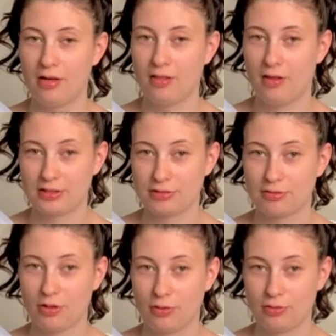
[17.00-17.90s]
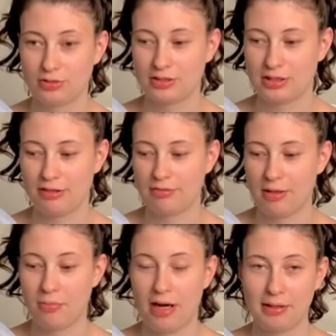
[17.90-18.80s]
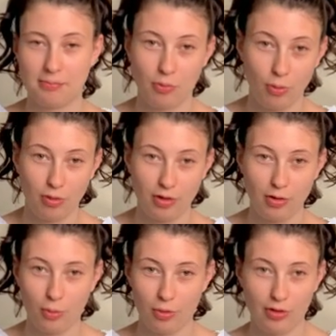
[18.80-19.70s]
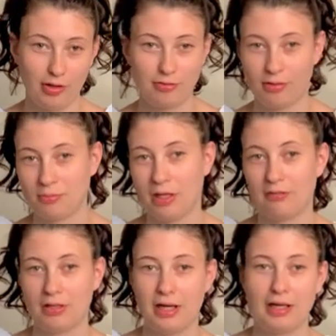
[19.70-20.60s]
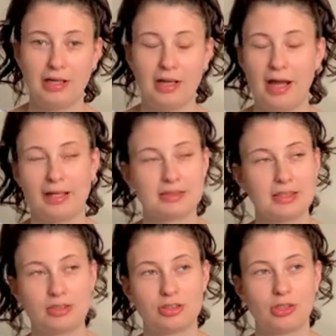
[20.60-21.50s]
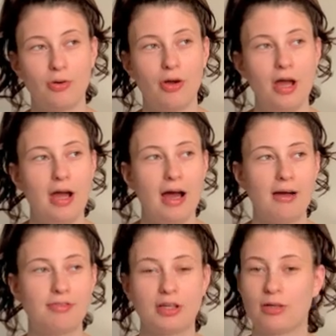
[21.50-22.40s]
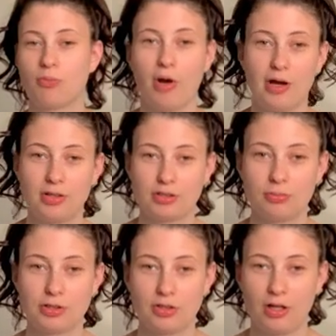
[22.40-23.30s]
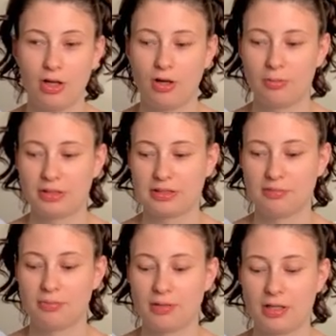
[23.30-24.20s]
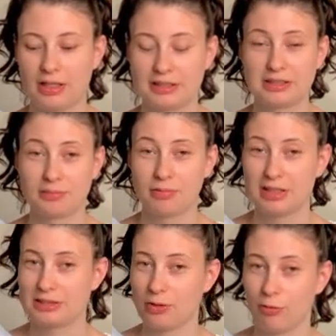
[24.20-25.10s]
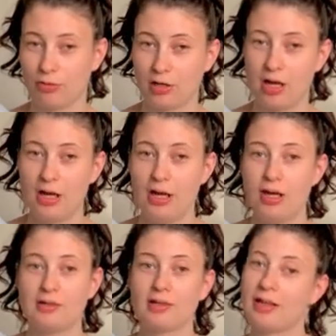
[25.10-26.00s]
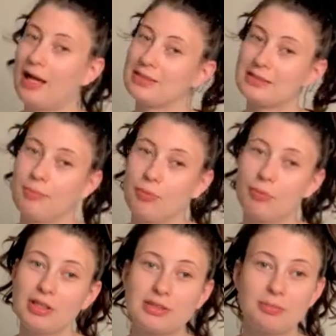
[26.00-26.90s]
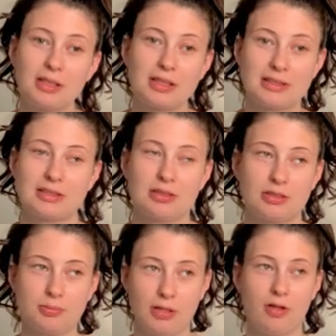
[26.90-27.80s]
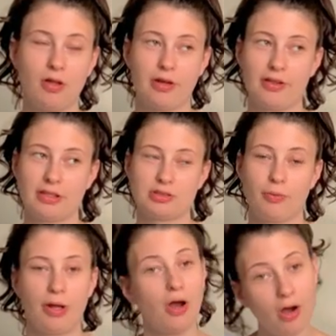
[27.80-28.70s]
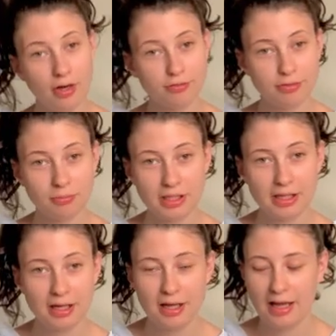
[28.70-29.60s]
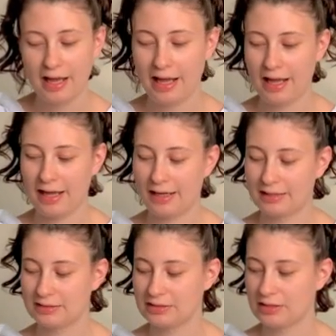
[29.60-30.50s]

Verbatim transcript: lots of clothes, if I buy more or if I'm given any and such. So I figured, why not do maternity haul, because I've been collecting some things over the last couple weeks because there's been a lot of things going on for me and